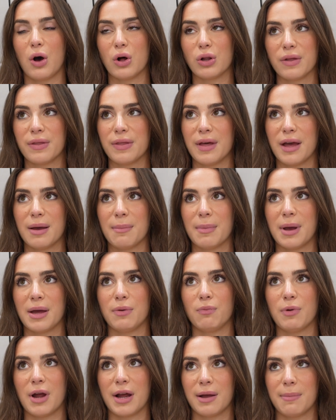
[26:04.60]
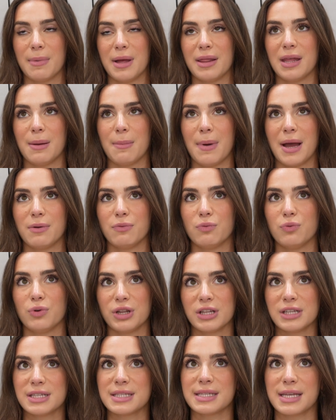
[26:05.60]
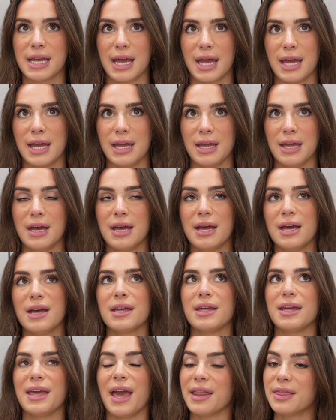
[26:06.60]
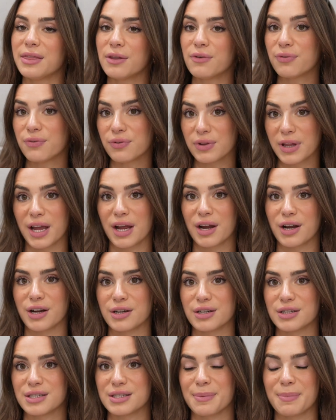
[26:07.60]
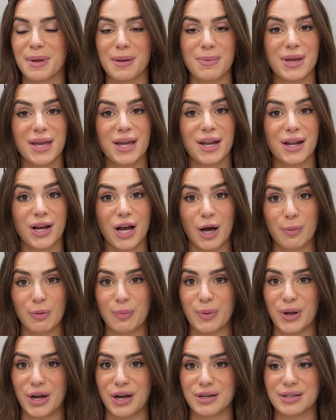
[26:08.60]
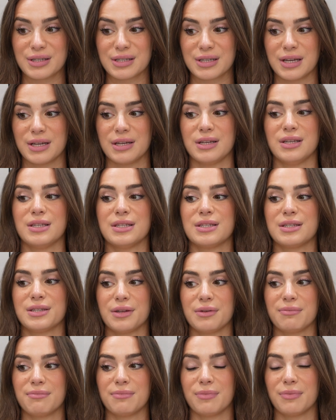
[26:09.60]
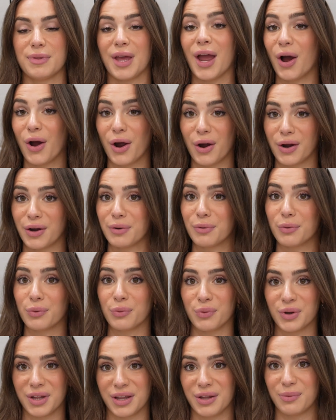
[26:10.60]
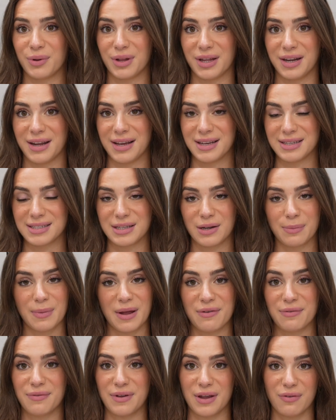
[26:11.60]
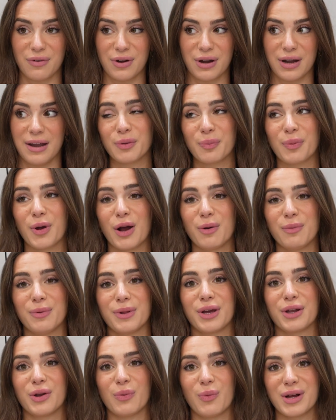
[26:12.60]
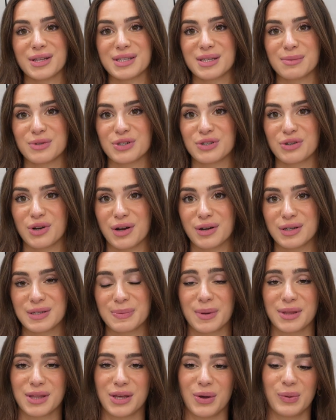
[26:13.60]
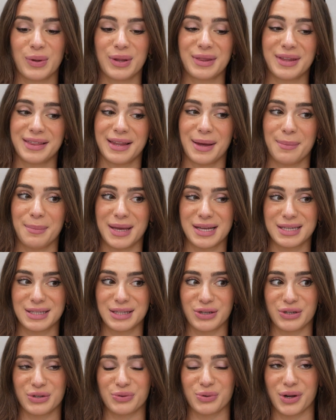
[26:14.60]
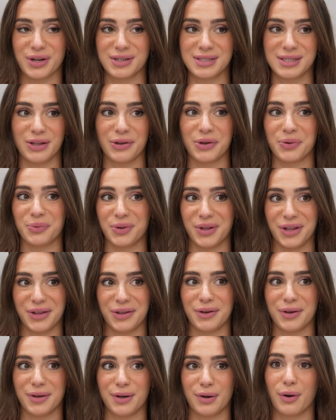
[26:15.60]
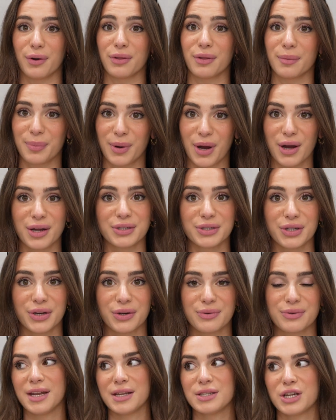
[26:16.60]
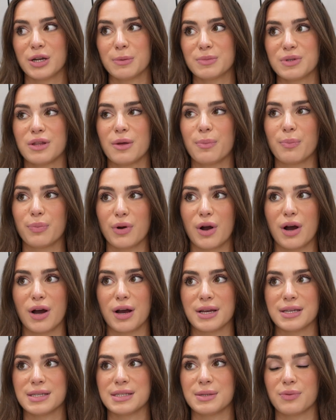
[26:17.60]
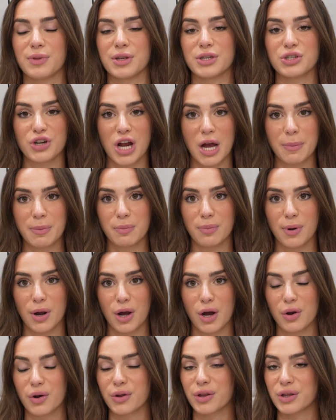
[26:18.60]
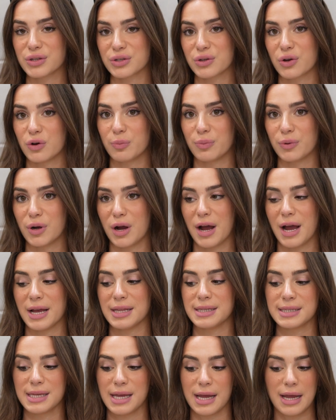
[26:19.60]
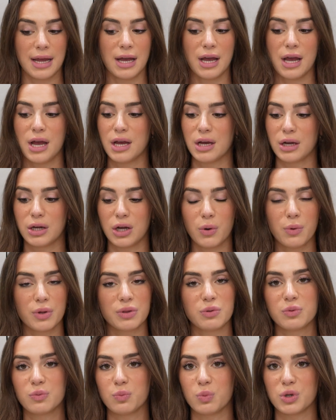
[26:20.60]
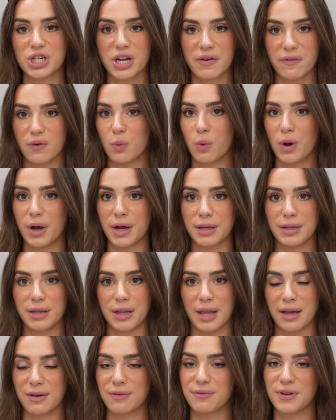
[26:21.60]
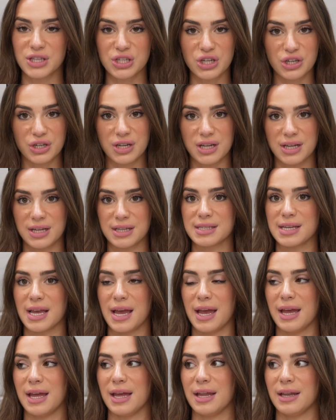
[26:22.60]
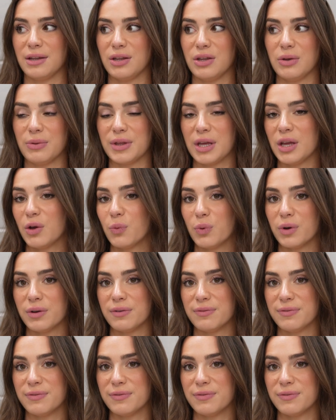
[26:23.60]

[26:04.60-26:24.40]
all of them I'd recommend them. I'd really say get the flares, maybe get a couple pairs because they are really, really nice. They're my favorite. You're probably going to want some shrugs, but the only thing that makes the shrugs look really good are the Bandeaus. And in terms of the bras, the strappy bra or the skull bra, I'd say go with whichever one like fits your needs and you think would